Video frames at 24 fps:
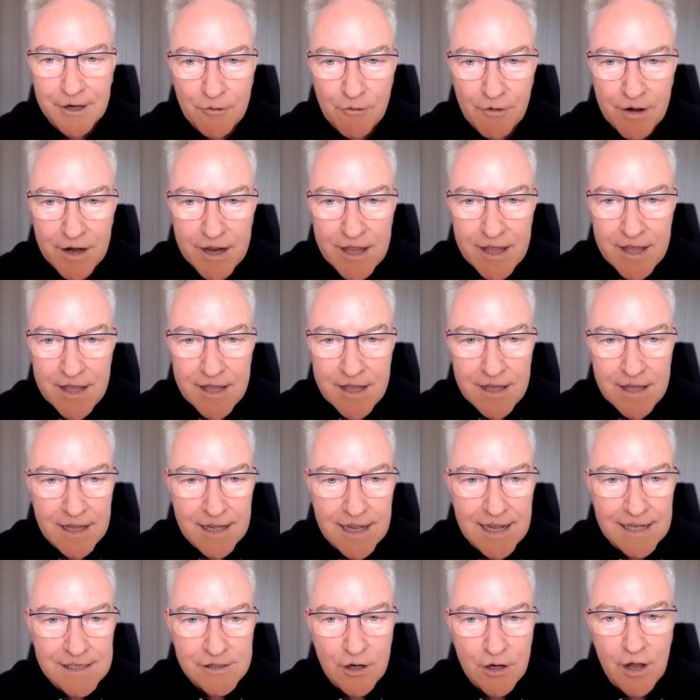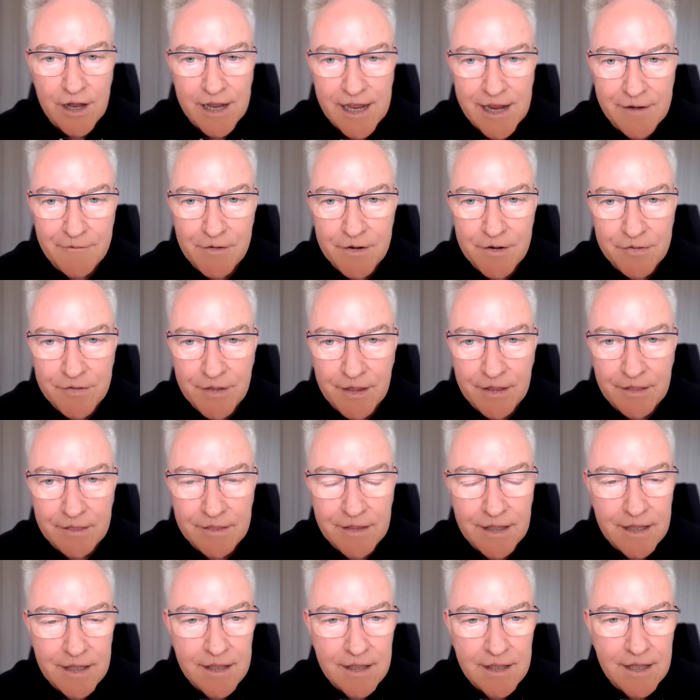agree. It's like everything.
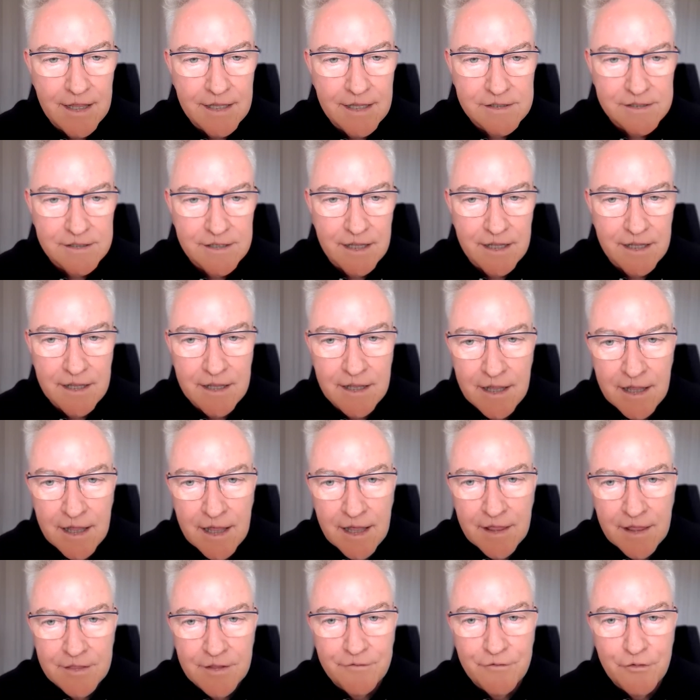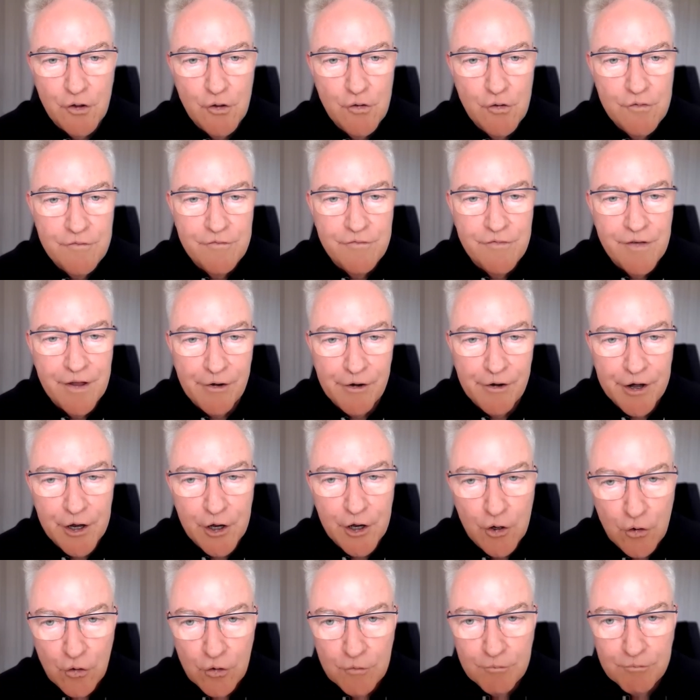It's the few very
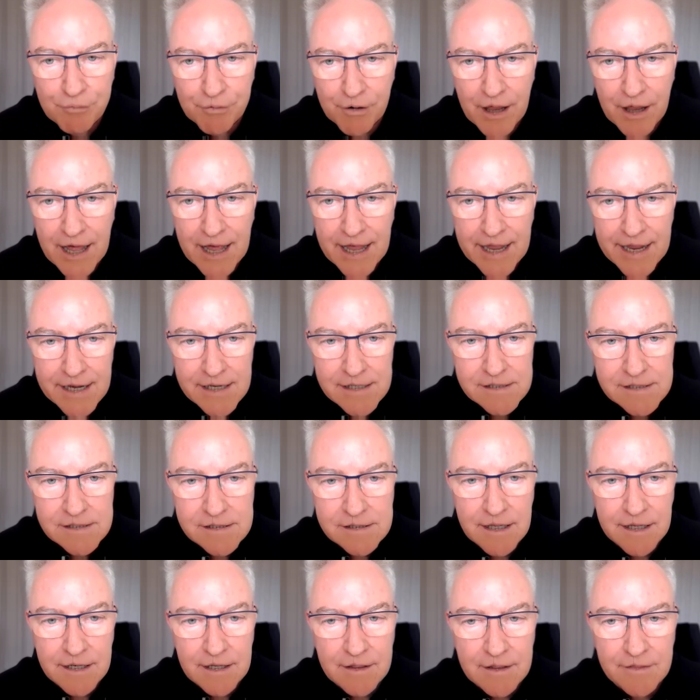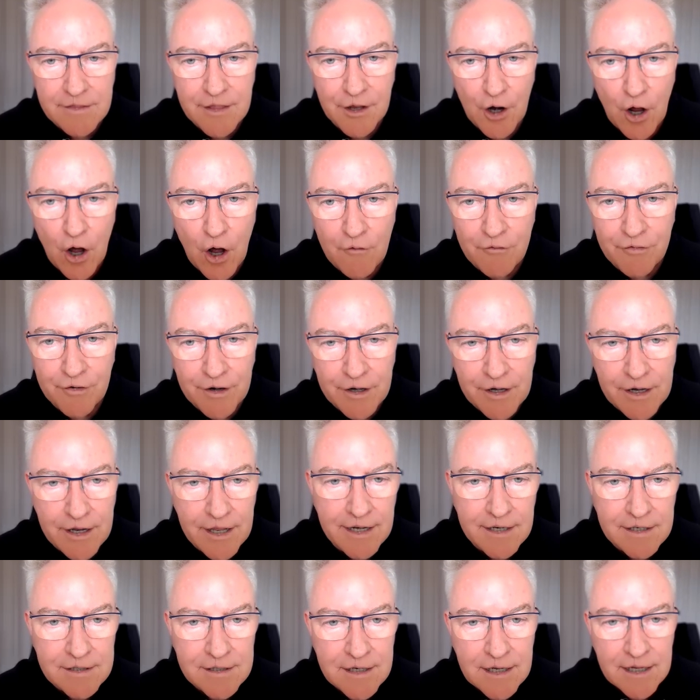good players that often
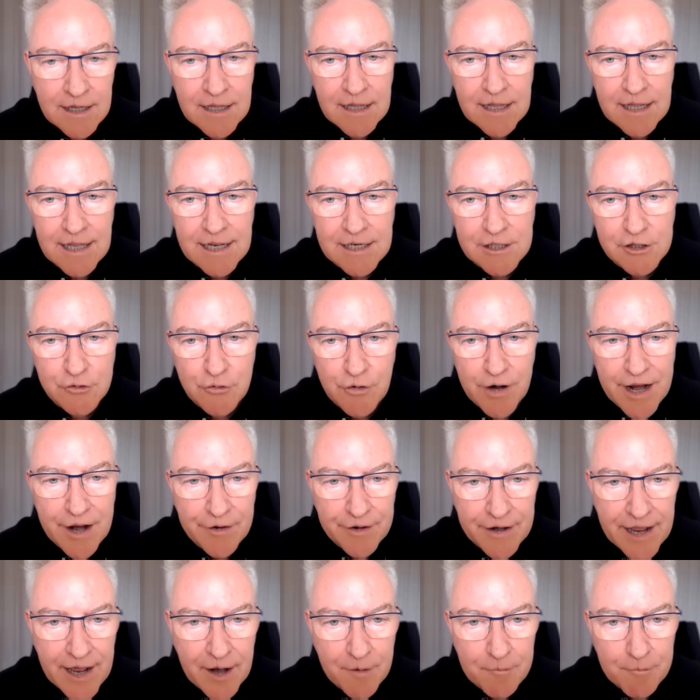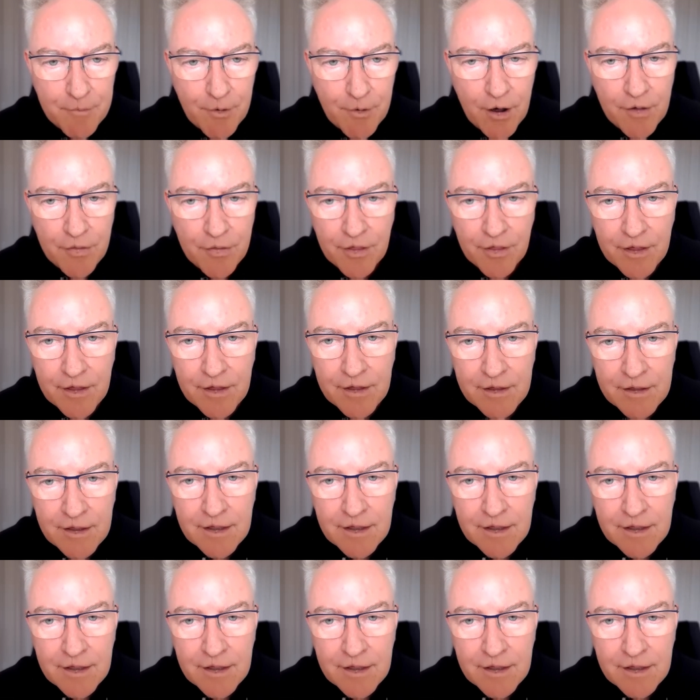get drowned out by the